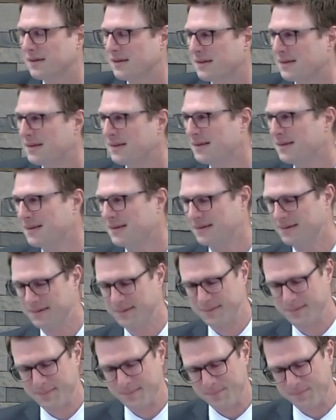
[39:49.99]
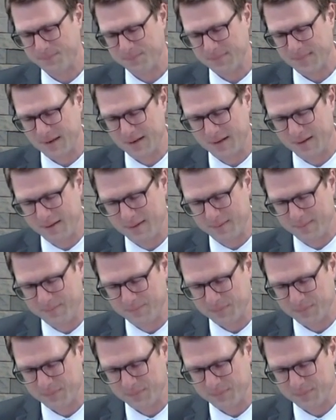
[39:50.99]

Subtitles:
Nothing is said.